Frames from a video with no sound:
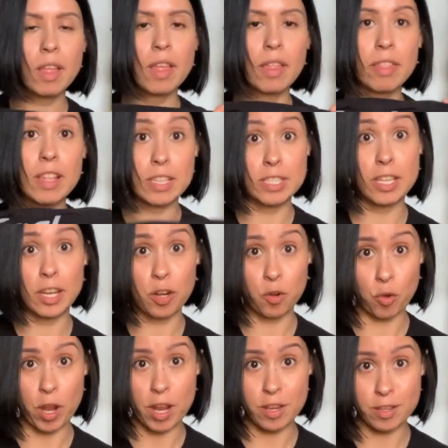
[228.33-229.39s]
This is a
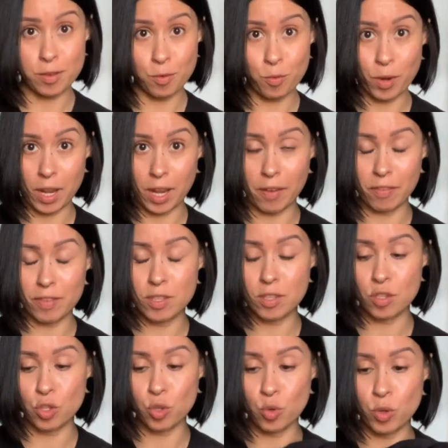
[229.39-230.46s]
great way
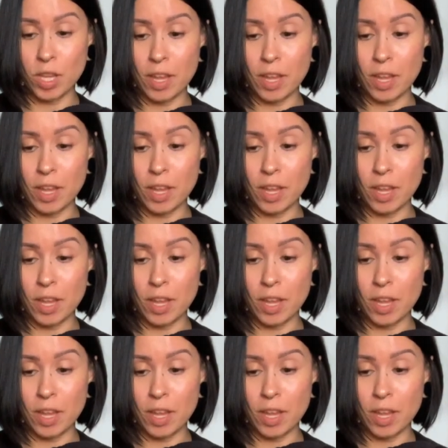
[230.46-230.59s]
to